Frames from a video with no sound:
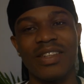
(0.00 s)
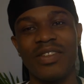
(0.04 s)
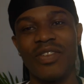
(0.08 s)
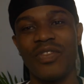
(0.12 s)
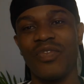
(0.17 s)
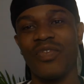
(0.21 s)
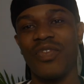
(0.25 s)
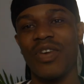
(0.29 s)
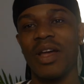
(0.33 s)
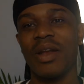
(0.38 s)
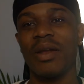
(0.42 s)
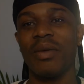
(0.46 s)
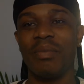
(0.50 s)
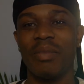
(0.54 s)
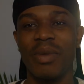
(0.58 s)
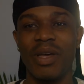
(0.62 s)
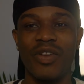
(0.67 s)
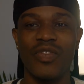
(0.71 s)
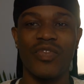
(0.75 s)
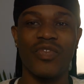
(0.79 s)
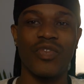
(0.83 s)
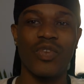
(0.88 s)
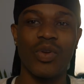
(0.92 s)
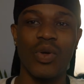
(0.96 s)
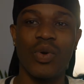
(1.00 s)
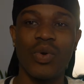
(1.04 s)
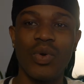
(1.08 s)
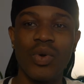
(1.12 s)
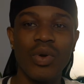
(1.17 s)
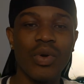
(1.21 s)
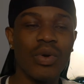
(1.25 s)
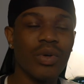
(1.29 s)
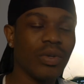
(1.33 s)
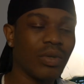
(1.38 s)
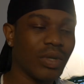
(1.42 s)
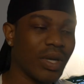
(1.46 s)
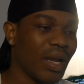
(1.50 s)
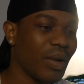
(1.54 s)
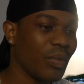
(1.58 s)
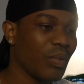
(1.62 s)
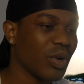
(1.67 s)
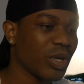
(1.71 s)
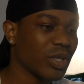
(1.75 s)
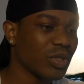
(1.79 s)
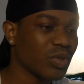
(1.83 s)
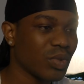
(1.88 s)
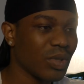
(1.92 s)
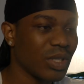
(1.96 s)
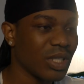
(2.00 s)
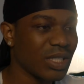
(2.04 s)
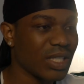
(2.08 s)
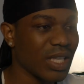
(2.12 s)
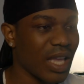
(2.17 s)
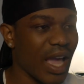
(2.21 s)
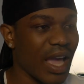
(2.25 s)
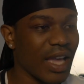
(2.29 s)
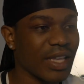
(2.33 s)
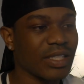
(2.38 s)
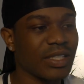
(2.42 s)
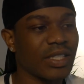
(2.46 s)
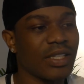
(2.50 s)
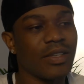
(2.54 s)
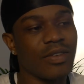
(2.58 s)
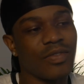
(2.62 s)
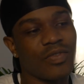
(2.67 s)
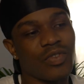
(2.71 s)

He need to find a better flow that works with his accent.